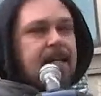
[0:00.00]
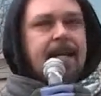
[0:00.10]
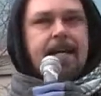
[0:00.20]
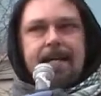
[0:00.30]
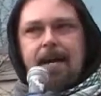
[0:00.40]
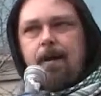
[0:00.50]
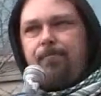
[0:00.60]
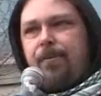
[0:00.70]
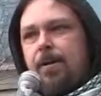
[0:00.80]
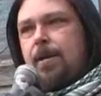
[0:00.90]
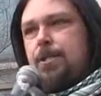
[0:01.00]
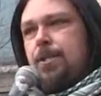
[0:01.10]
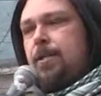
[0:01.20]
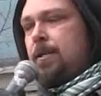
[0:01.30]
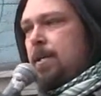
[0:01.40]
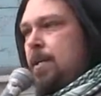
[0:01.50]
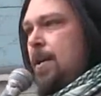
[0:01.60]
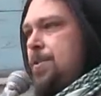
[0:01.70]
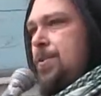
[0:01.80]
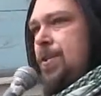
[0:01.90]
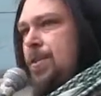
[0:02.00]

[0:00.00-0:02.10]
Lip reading: of the Canadian Arab Federation. He also